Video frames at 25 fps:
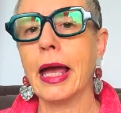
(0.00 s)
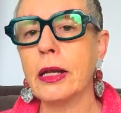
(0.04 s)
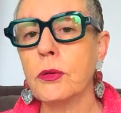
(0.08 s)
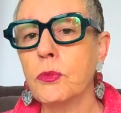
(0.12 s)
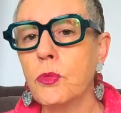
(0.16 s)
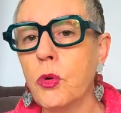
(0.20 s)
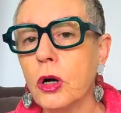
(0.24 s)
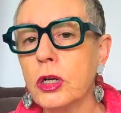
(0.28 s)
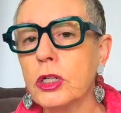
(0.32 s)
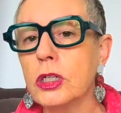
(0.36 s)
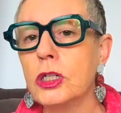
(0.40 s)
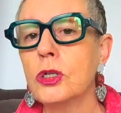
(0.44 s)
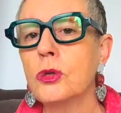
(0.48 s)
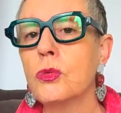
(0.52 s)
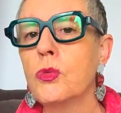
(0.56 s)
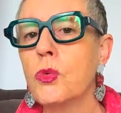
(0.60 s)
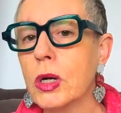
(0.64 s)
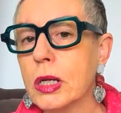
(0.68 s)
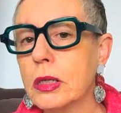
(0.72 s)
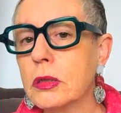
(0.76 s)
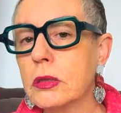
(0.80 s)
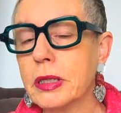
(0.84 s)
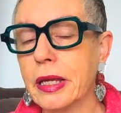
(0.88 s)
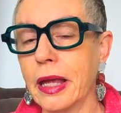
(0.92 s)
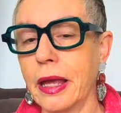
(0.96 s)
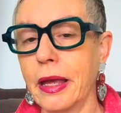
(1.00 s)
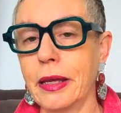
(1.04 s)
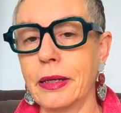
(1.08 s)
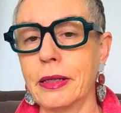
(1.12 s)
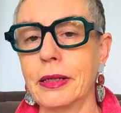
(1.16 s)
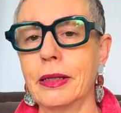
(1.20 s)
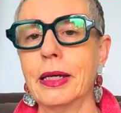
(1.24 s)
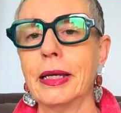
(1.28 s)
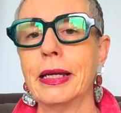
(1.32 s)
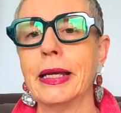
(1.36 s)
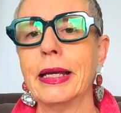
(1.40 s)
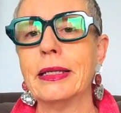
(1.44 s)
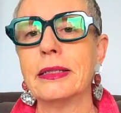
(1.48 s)
And what you will get
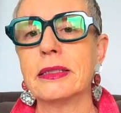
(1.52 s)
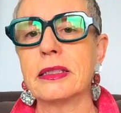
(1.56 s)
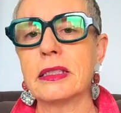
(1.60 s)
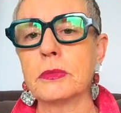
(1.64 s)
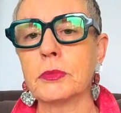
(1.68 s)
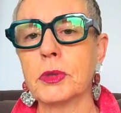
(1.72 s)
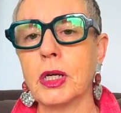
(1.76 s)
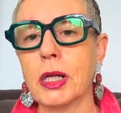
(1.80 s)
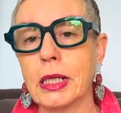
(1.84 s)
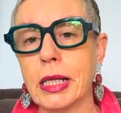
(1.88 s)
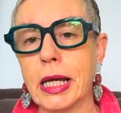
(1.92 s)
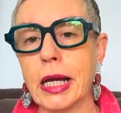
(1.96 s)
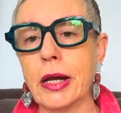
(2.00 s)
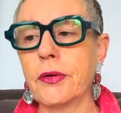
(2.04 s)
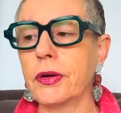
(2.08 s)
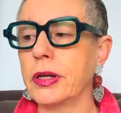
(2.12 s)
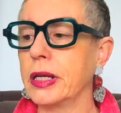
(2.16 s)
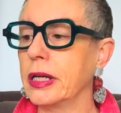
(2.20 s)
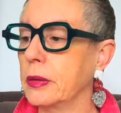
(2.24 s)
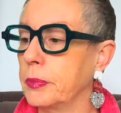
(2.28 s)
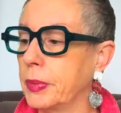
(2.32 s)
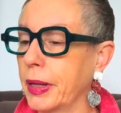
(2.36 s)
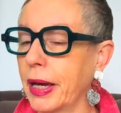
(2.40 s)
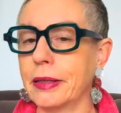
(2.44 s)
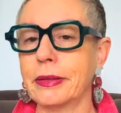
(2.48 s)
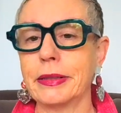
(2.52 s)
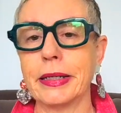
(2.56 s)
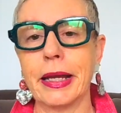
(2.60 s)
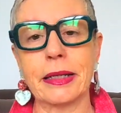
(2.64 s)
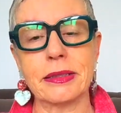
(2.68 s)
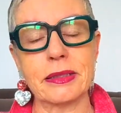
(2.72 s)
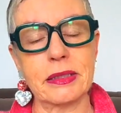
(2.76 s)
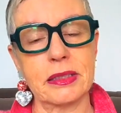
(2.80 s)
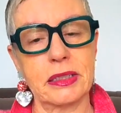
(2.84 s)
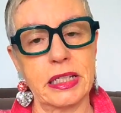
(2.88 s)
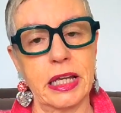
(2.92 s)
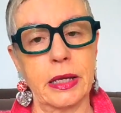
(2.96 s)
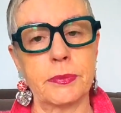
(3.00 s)
is some clarity about
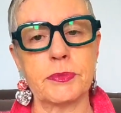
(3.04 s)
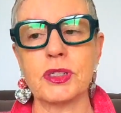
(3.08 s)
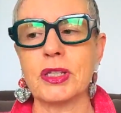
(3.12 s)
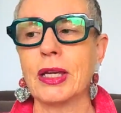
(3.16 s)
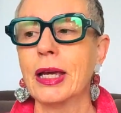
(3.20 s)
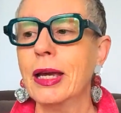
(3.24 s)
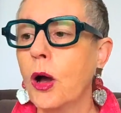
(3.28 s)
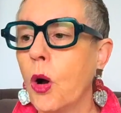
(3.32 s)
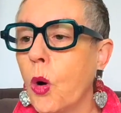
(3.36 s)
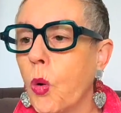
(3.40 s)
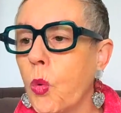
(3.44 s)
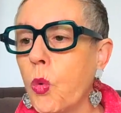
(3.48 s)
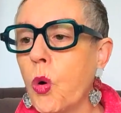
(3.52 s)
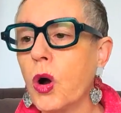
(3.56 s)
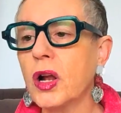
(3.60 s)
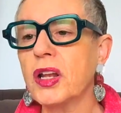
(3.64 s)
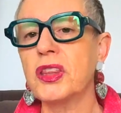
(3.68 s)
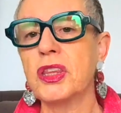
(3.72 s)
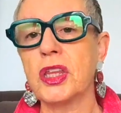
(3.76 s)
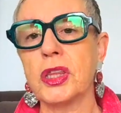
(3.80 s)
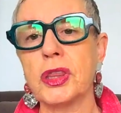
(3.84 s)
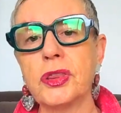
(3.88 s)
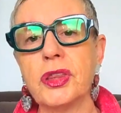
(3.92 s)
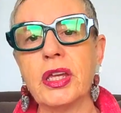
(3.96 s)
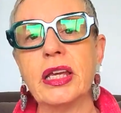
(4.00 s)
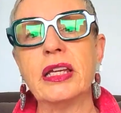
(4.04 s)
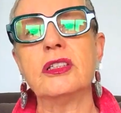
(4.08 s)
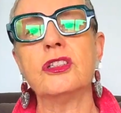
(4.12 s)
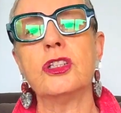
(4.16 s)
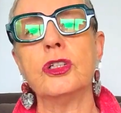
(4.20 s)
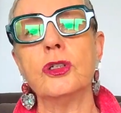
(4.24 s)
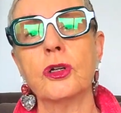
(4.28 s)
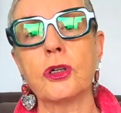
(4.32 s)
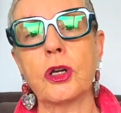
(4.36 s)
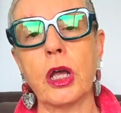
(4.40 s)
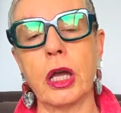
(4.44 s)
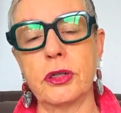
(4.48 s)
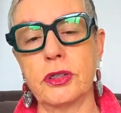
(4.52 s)
next steps. What are the things
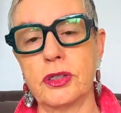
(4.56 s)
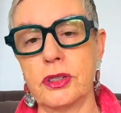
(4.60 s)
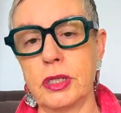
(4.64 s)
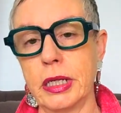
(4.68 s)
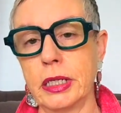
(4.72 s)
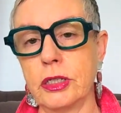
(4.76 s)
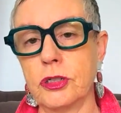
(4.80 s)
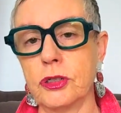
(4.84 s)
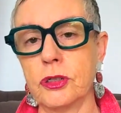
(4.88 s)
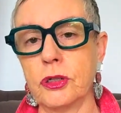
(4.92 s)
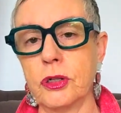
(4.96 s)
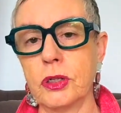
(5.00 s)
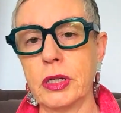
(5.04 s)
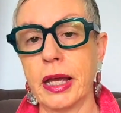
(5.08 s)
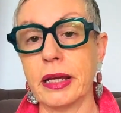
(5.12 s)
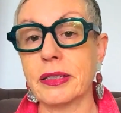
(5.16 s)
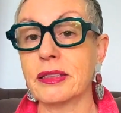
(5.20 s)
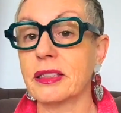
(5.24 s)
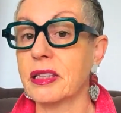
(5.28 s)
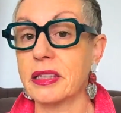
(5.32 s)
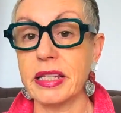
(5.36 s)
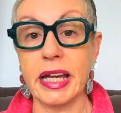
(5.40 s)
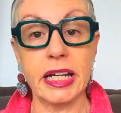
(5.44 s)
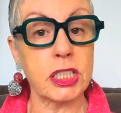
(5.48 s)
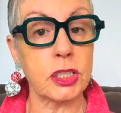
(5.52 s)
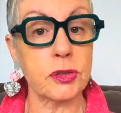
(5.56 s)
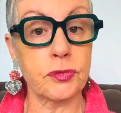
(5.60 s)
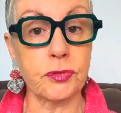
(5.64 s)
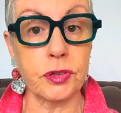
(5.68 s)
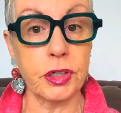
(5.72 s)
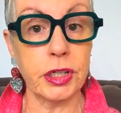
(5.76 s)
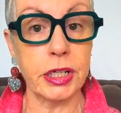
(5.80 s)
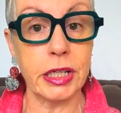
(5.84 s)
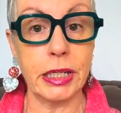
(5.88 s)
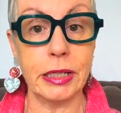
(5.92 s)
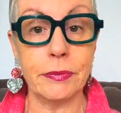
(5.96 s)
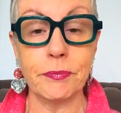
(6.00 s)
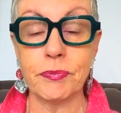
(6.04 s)
you're going to need to do next? That's
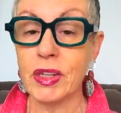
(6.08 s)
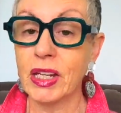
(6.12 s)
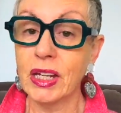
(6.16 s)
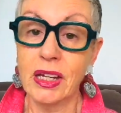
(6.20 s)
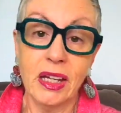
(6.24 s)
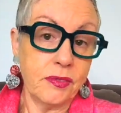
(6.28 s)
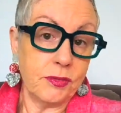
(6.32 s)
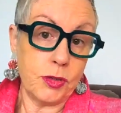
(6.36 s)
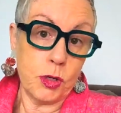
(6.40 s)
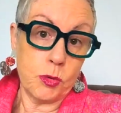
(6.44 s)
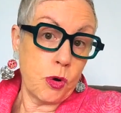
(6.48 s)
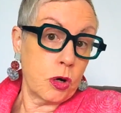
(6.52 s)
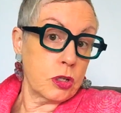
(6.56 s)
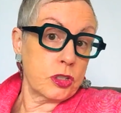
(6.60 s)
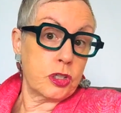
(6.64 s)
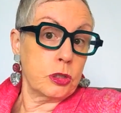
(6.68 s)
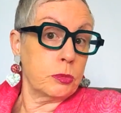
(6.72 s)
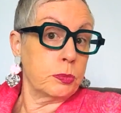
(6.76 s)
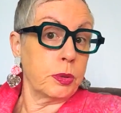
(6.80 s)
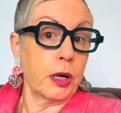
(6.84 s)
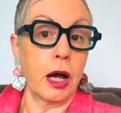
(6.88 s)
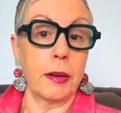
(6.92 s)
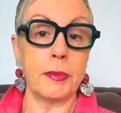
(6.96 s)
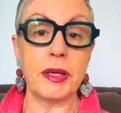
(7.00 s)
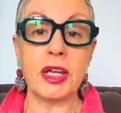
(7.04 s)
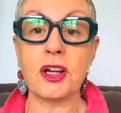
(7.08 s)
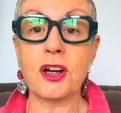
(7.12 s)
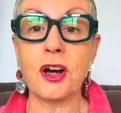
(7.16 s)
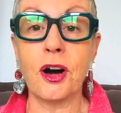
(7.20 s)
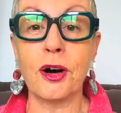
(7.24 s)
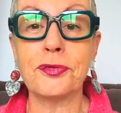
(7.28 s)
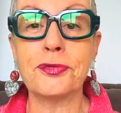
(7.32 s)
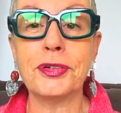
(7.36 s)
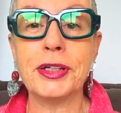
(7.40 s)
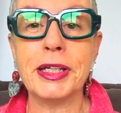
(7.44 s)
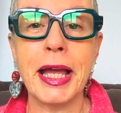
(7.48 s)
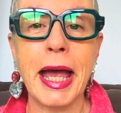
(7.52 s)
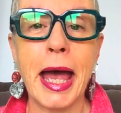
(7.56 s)
free. If you want to, buy me a
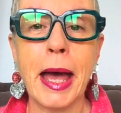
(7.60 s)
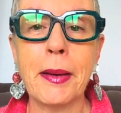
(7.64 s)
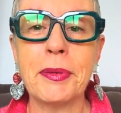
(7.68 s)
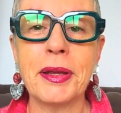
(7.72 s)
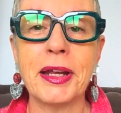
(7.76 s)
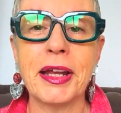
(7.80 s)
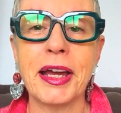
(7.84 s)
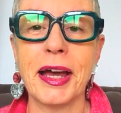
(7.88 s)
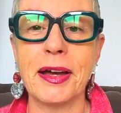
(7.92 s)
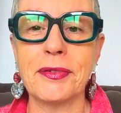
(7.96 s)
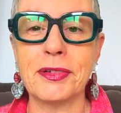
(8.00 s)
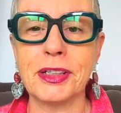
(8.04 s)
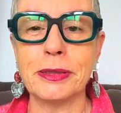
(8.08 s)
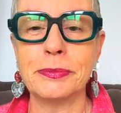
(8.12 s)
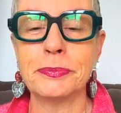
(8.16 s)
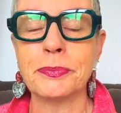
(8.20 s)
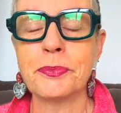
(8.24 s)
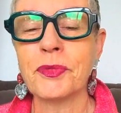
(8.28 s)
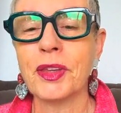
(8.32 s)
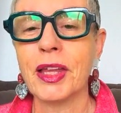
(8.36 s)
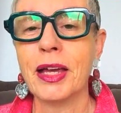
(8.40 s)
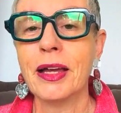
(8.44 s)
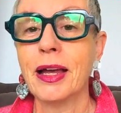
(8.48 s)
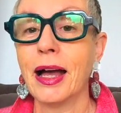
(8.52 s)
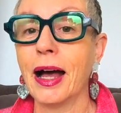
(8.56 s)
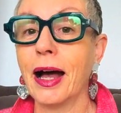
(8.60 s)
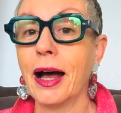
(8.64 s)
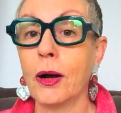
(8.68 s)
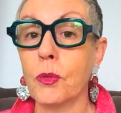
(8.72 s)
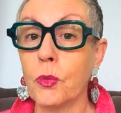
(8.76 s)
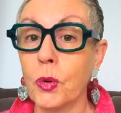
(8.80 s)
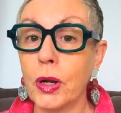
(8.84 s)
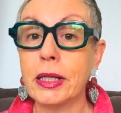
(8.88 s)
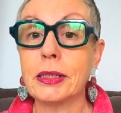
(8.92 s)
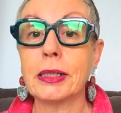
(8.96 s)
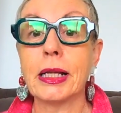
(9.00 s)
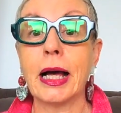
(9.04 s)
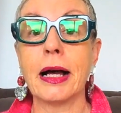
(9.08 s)
coffee. Happy to have it.
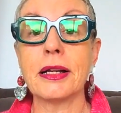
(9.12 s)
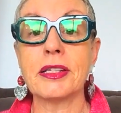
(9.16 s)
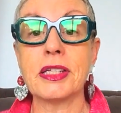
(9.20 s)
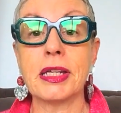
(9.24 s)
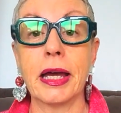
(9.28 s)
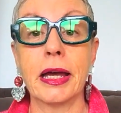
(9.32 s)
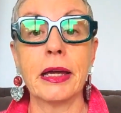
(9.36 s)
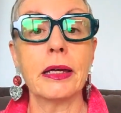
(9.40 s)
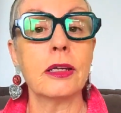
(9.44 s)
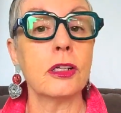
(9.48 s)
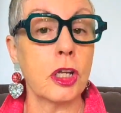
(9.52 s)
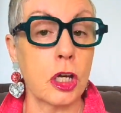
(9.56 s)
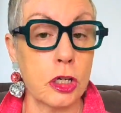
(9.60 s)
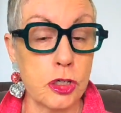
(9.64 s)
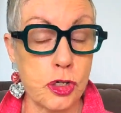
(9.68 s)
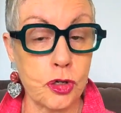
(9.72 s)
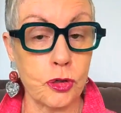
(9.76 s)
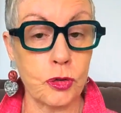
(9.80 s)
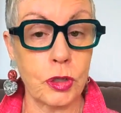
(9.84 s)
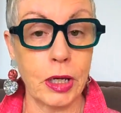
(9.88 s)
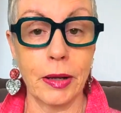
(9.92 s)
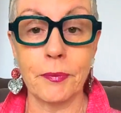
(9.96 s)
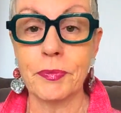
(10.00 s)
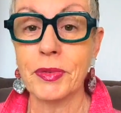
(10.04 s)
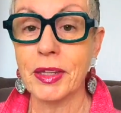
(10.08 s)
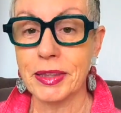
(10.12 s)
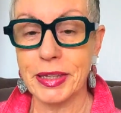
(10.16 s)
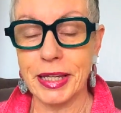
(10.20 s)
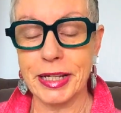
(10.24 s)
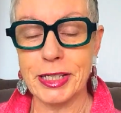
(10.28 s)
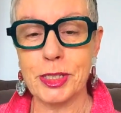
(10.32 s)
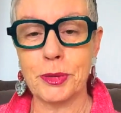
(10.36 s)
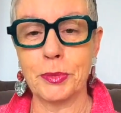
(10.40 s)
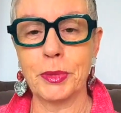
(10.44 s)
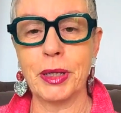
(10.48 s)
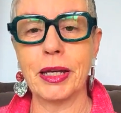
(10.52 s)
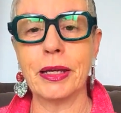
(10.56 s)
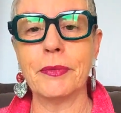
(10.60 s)
Weak latte, no sugar.
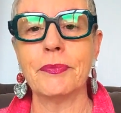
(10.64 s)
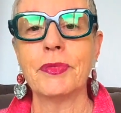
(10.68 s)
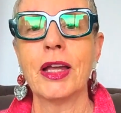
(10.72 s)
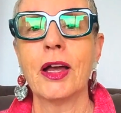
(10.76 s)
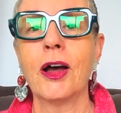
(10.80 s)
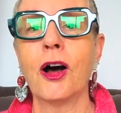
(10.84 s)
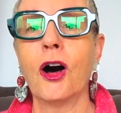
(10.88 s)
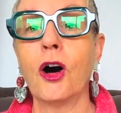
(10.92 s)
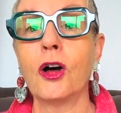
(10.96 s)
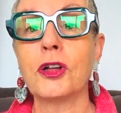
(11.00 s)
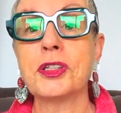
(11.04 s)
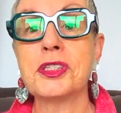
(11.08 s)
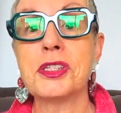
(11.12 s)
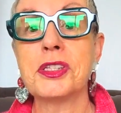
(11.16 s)
That's me on